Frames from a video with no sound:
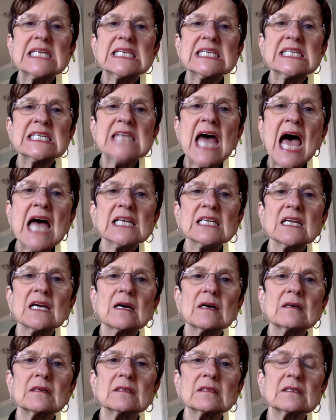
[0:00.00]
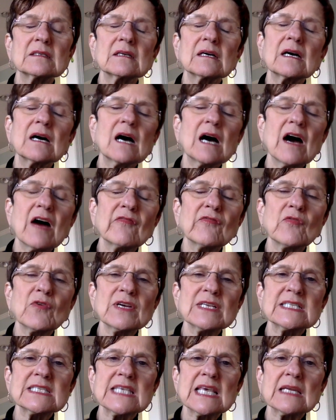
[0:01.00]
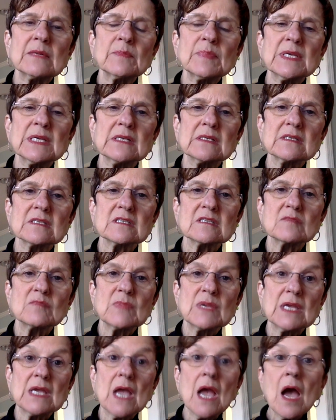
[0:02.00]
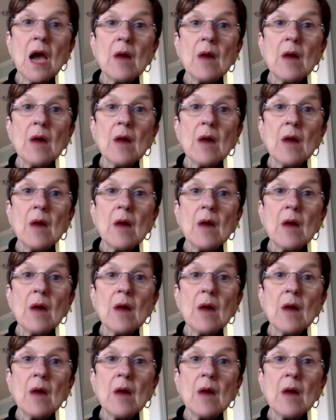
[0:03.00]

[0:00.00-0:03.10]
Not a voice that appeals to me,